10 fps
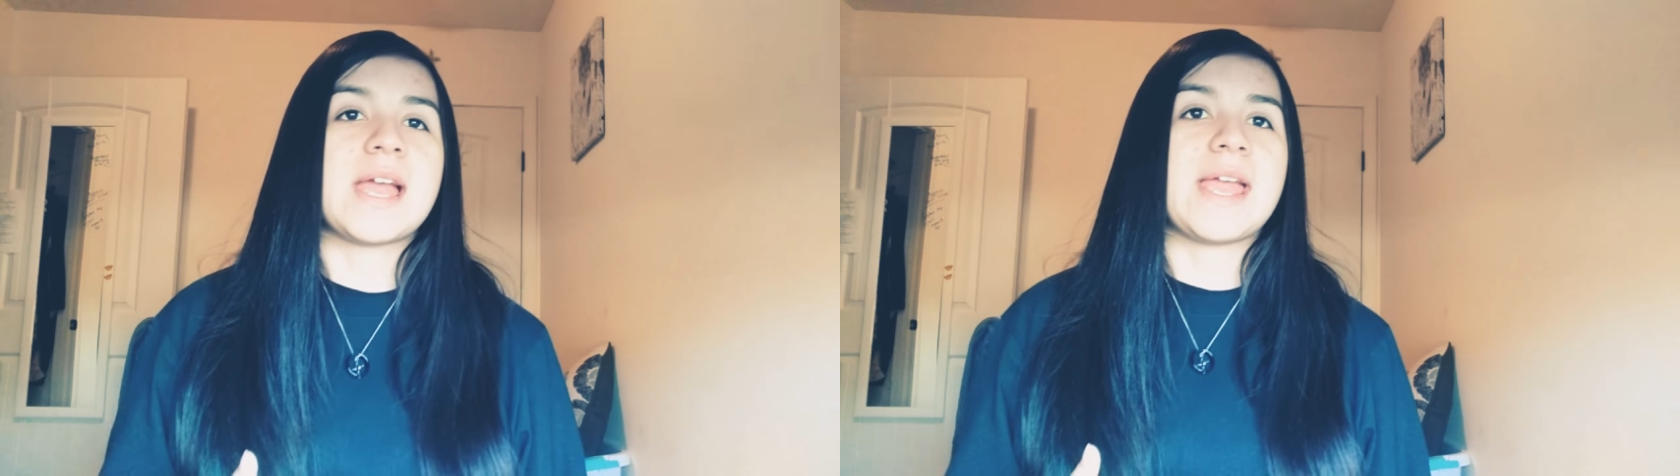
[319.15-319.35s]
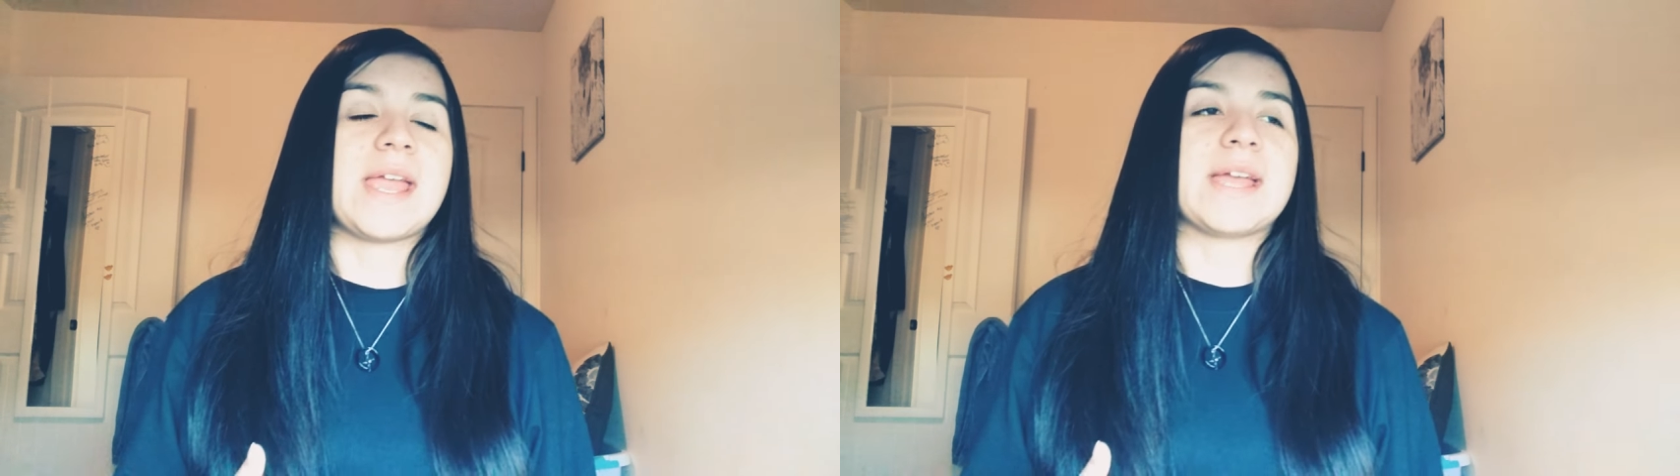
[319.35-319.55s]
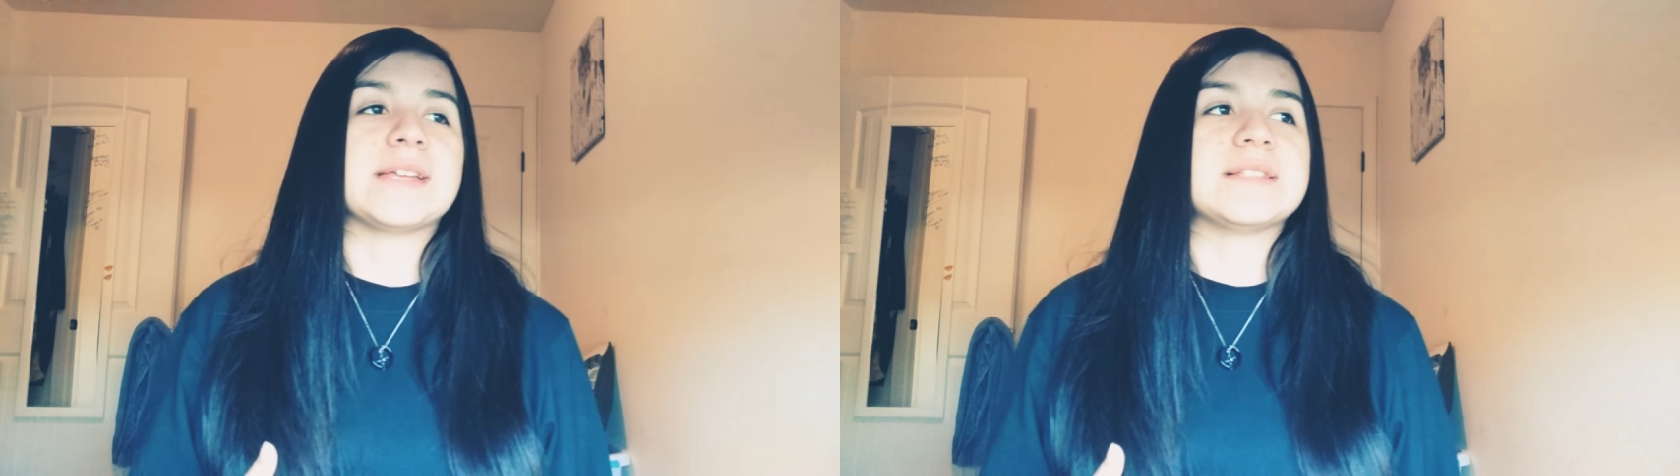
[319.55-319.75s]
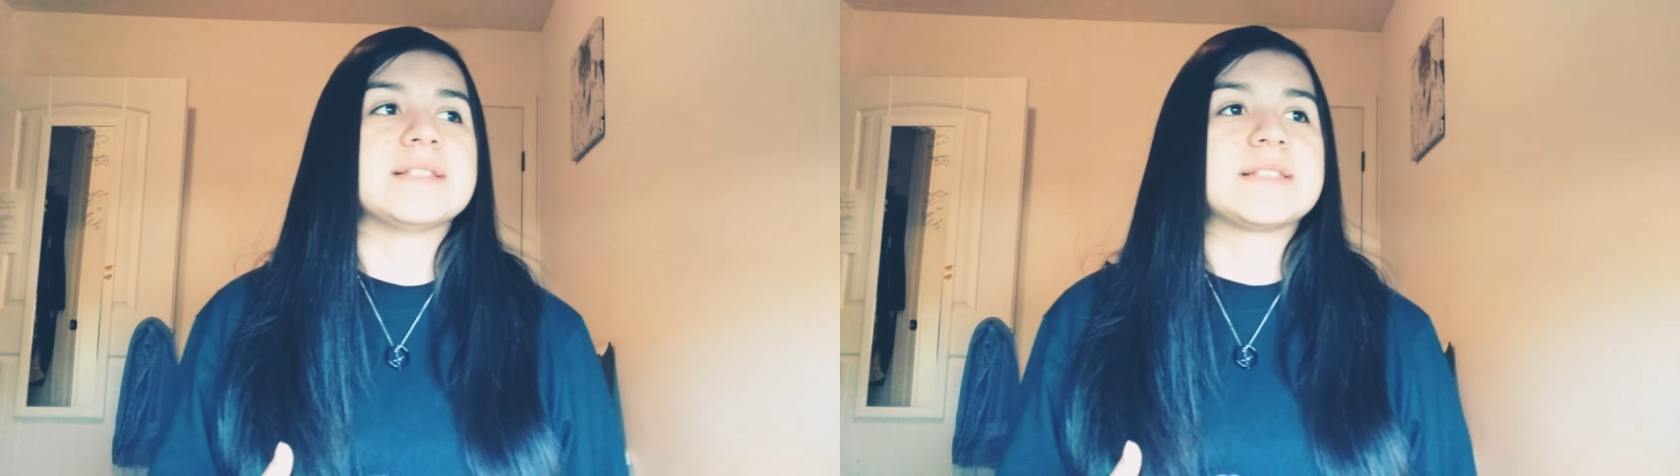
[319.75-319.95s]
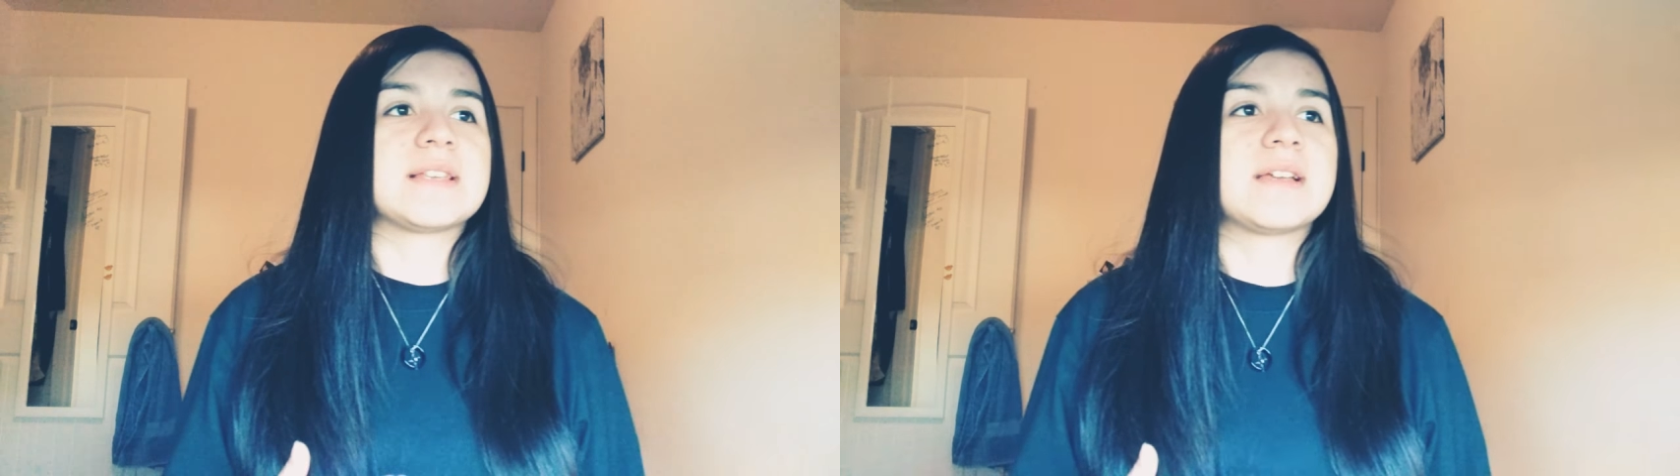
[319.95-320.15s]

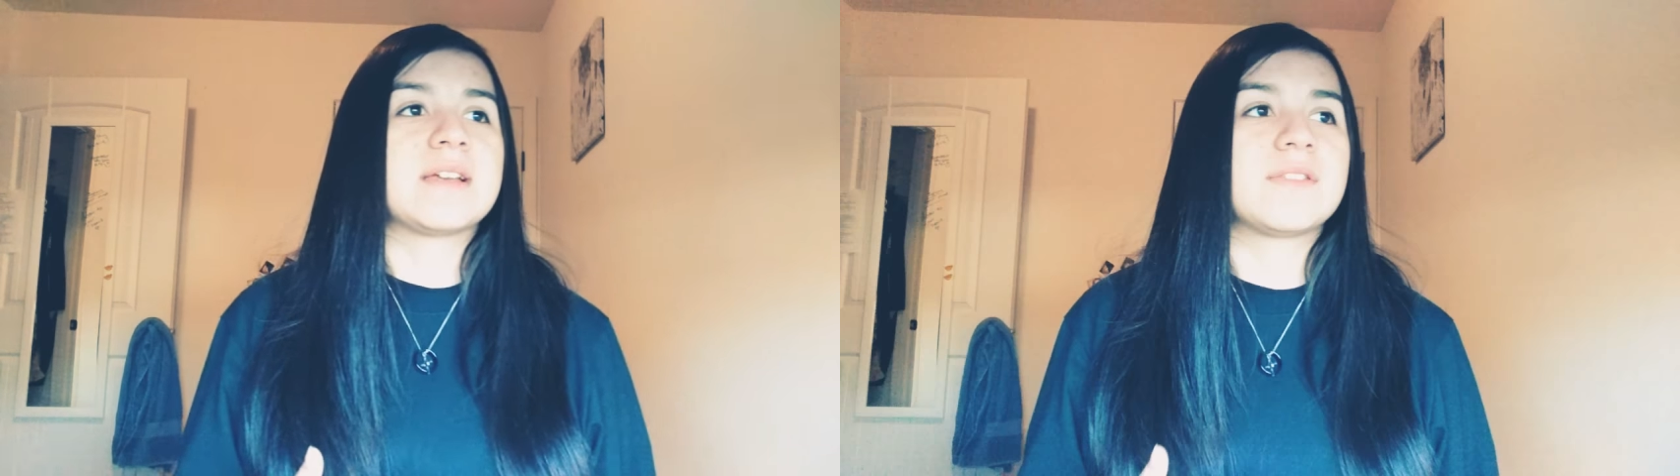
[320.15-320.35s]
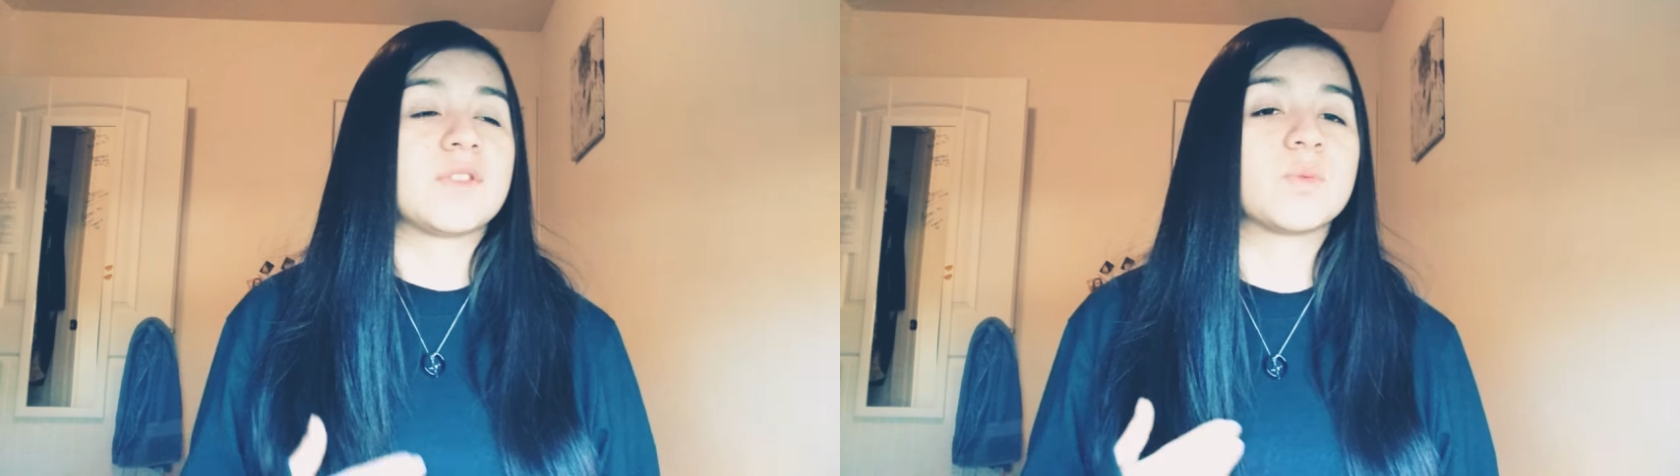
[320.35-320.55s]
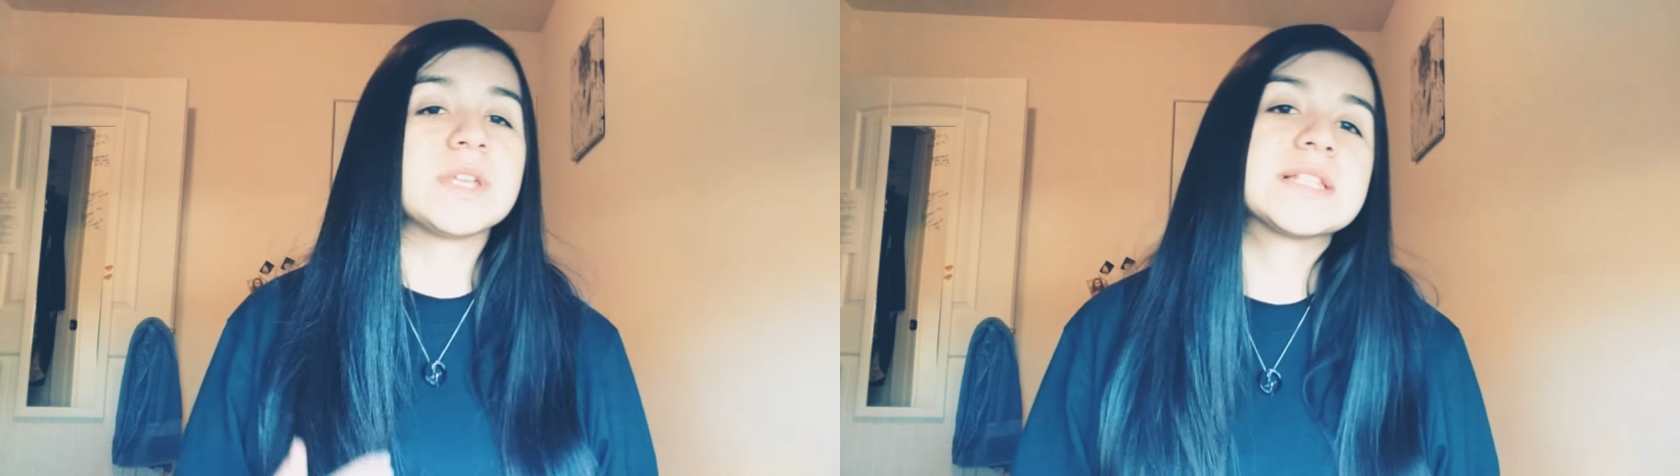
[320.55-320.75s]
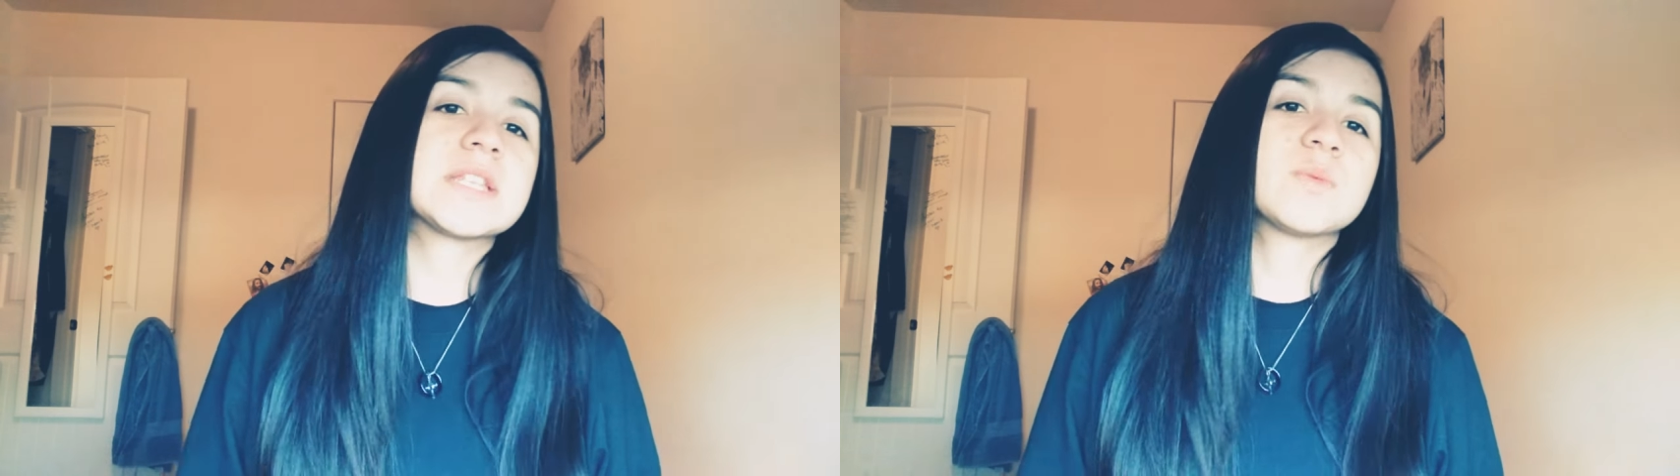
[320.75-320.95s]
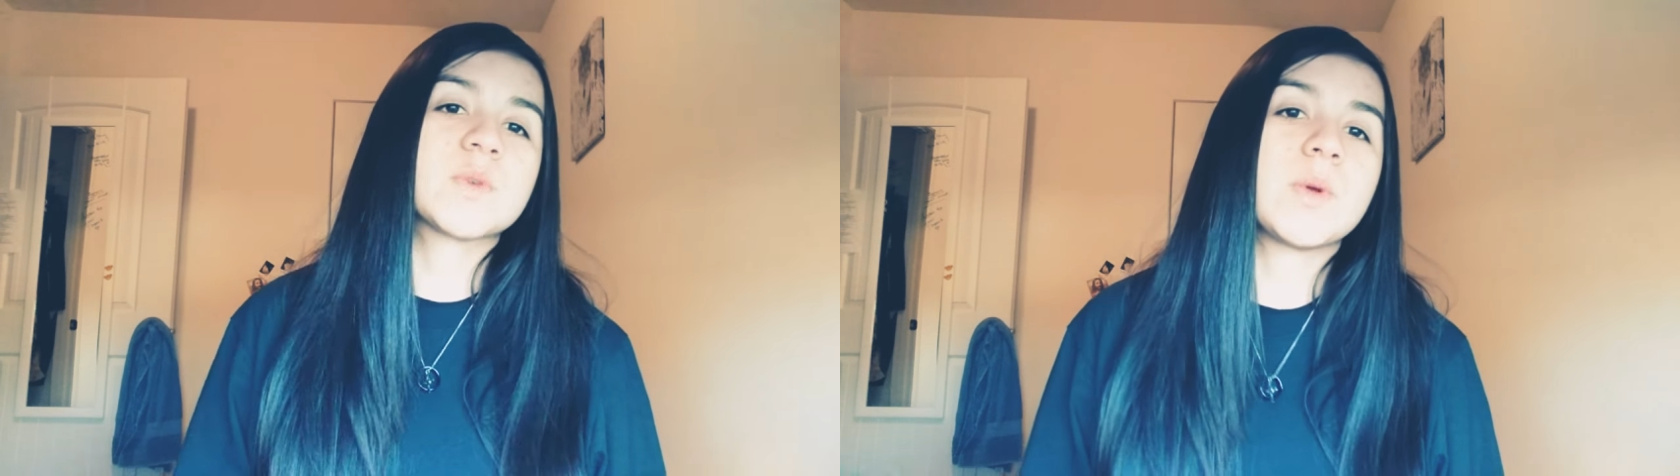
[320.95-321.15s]
And the
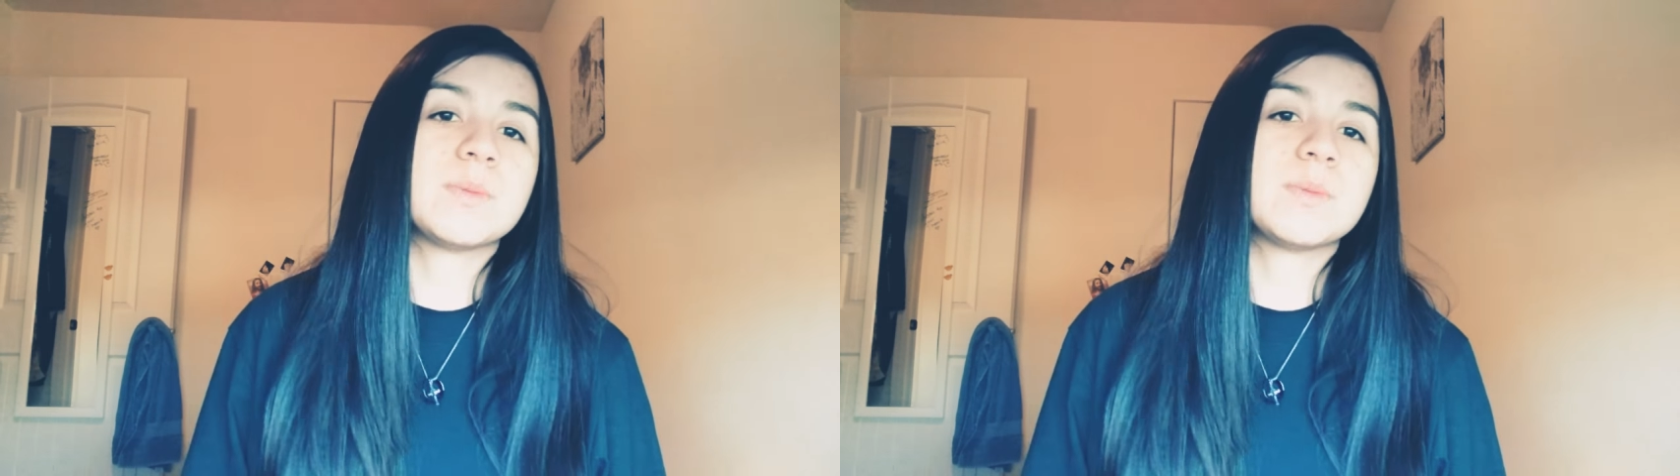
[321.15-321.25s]
reason it was going